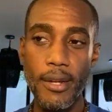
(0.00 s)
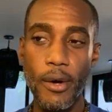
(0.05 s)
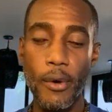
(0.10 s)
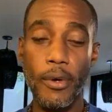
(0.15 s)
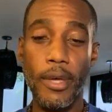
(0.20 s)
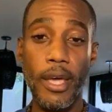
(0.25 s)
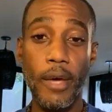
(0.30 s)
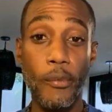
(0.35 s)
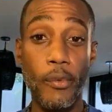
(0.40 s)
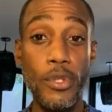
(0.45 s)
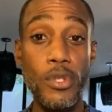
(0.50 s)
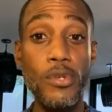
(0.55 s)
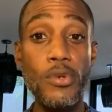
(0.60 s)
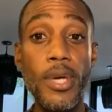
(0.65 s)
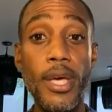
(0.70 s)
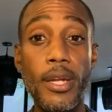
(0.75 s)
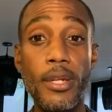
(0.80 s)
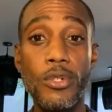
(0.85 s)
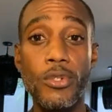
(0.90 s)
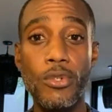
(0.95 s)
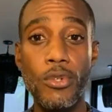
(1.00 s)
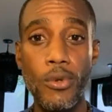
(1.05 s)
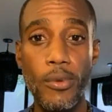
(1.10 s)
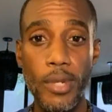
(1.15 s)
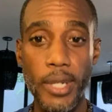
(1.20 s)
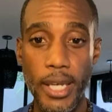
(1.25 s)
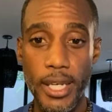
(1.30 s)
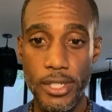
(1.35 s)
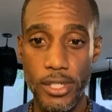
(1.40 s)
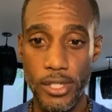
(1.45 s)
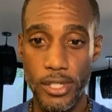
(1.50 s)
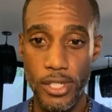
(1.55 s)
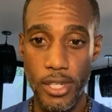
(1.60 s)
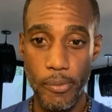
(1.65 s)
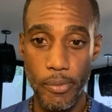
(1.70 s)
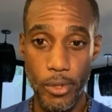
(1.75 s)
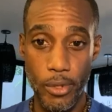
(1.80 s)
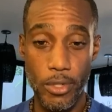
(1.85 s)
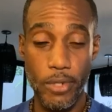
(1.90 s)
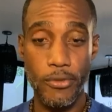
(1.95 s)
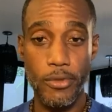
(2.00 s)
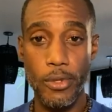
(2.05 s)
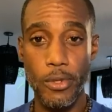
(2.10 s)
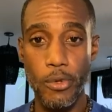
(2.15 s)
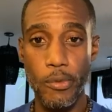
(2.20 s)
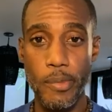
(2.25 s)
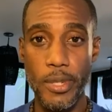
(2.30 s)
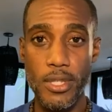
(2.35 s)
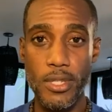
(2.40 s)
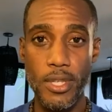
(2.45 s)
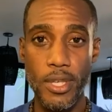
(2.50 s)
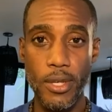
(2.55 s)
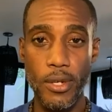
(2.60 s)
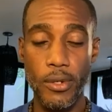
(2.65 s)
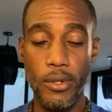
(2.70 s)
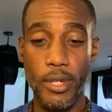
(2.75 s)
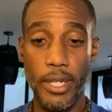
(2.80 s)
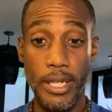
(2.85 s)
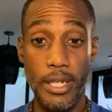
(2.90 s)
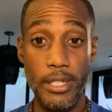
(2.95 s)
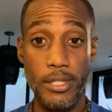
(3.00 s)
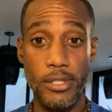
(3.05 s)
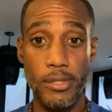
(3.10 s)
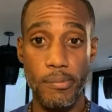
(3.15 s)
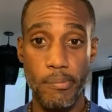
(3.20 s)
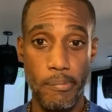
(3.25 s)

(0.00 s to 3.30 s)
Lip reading: okay, when you get into a relationship, those of you who've been single, ladies,